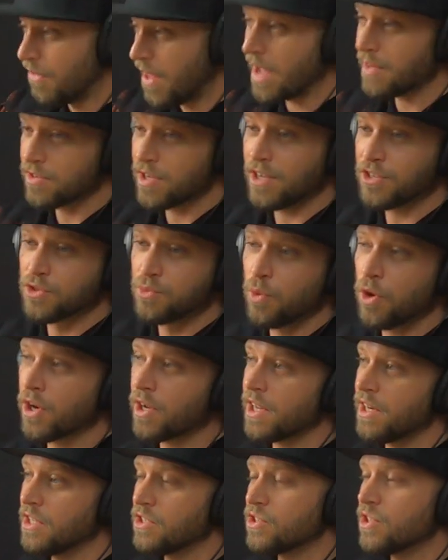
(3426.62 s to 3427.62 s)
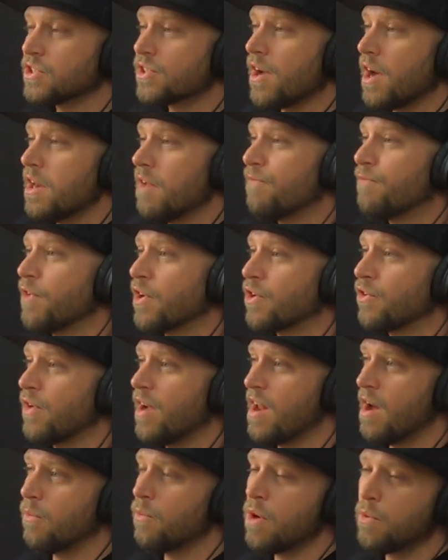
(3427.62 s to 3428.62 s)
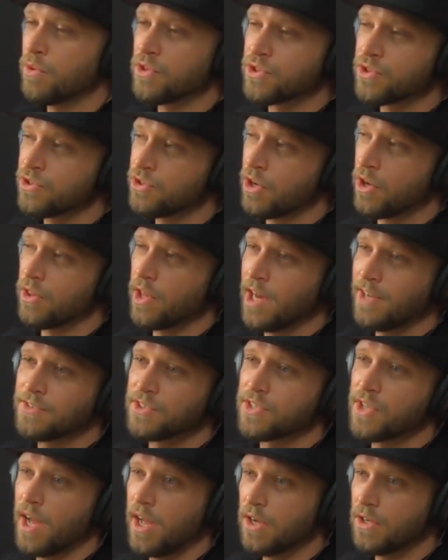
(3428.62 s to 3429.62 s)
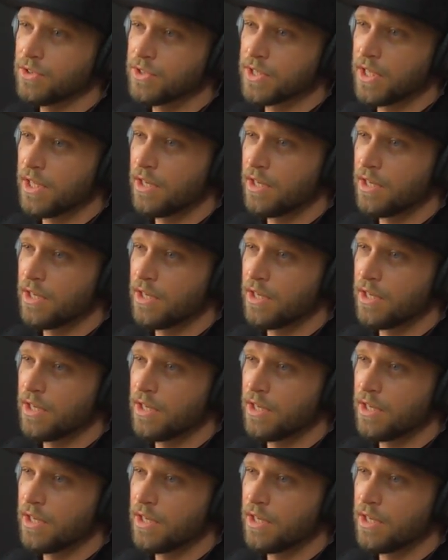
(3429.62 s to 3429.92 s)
that does work. And it's just kind of figuring out what would suit our lifestyles.